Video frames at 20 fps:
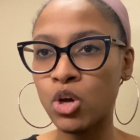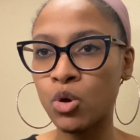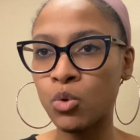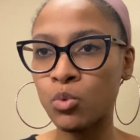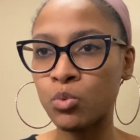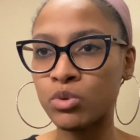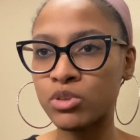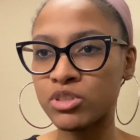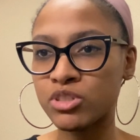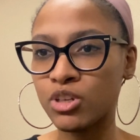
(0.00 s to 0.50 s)

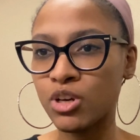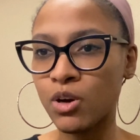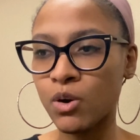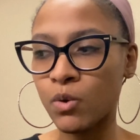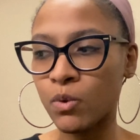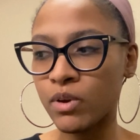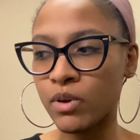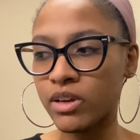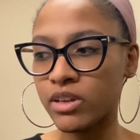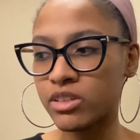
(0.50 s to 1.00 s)
was
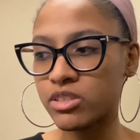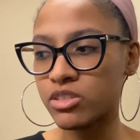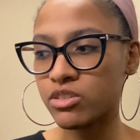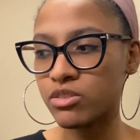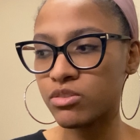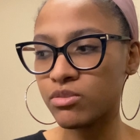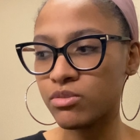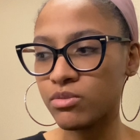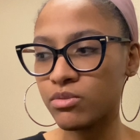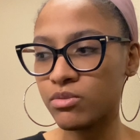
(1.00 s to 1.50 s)
going
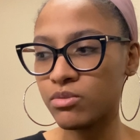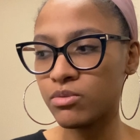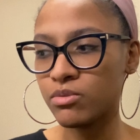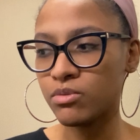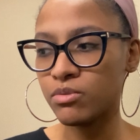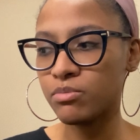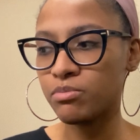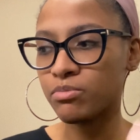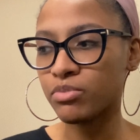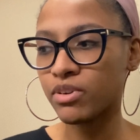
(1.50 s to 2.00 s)

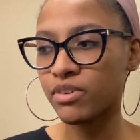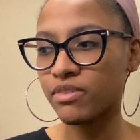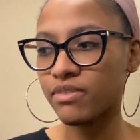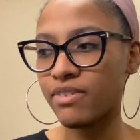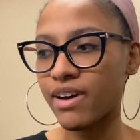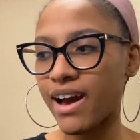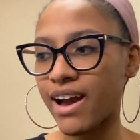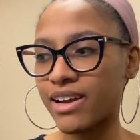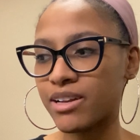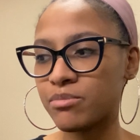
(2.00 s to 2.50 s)
to
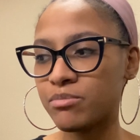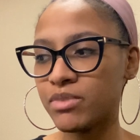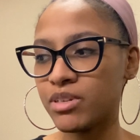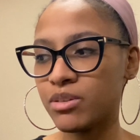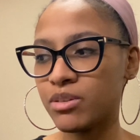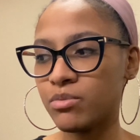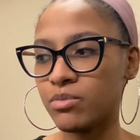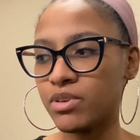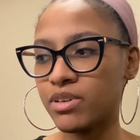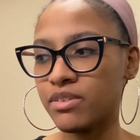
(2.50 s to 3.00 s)
provide me
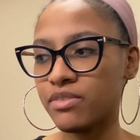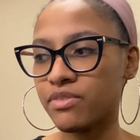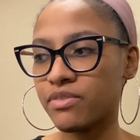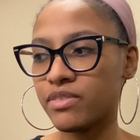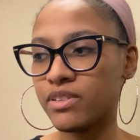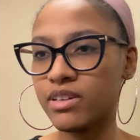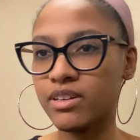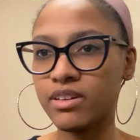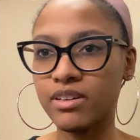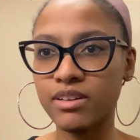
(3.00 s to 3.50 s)
with
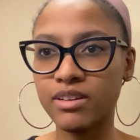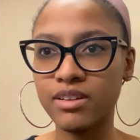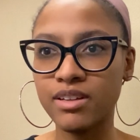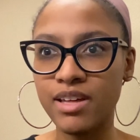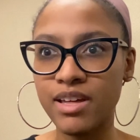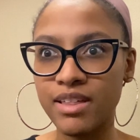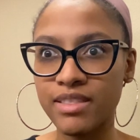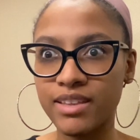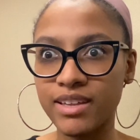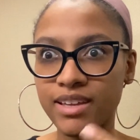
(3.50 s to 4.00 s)
the
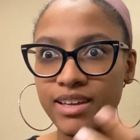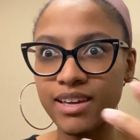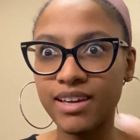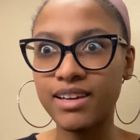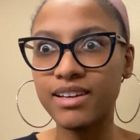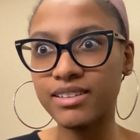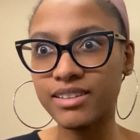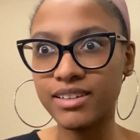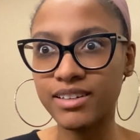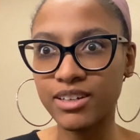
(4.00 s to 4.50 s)

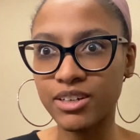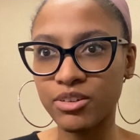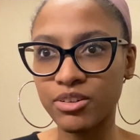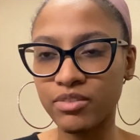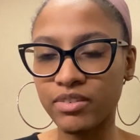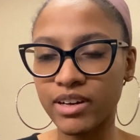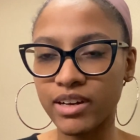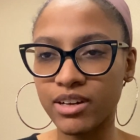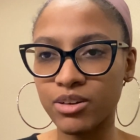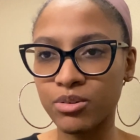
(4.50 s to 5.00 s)
healing
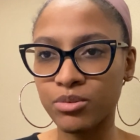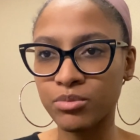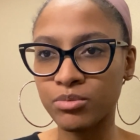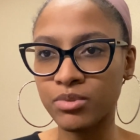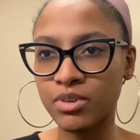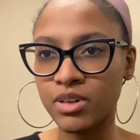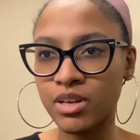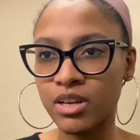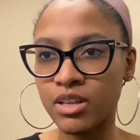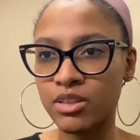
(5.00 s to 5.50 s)
around
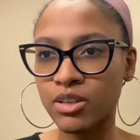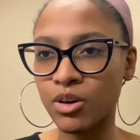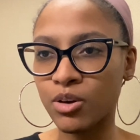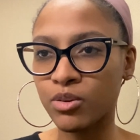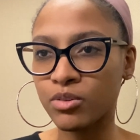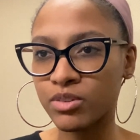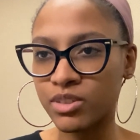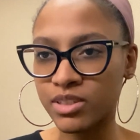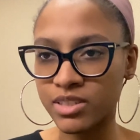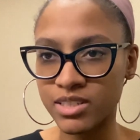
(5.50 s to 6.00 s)

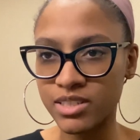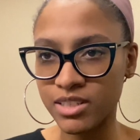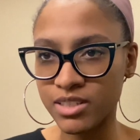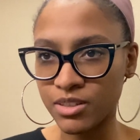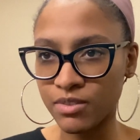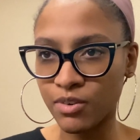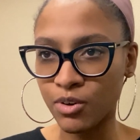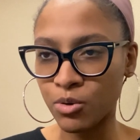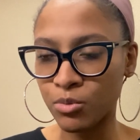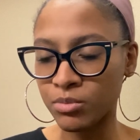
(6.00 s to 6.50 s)
the sense of
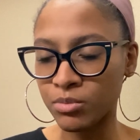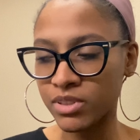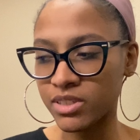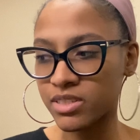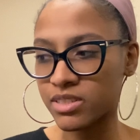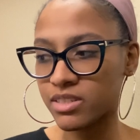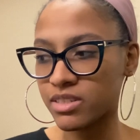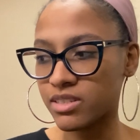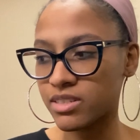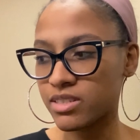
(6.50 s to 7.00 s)

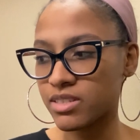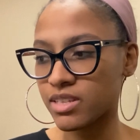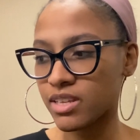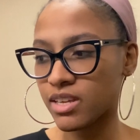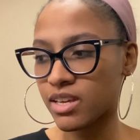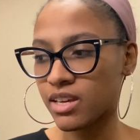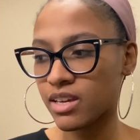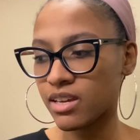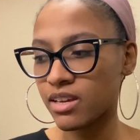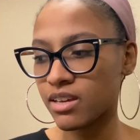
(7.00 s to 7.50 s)
homelessness.
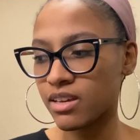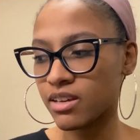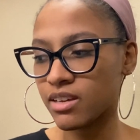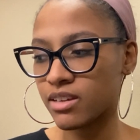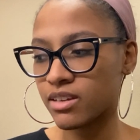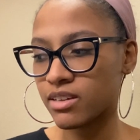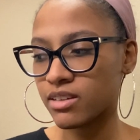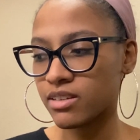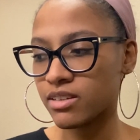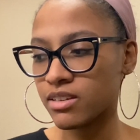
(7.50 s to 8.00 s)

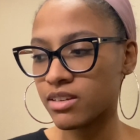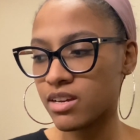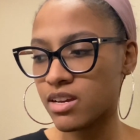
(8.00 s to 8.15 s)
And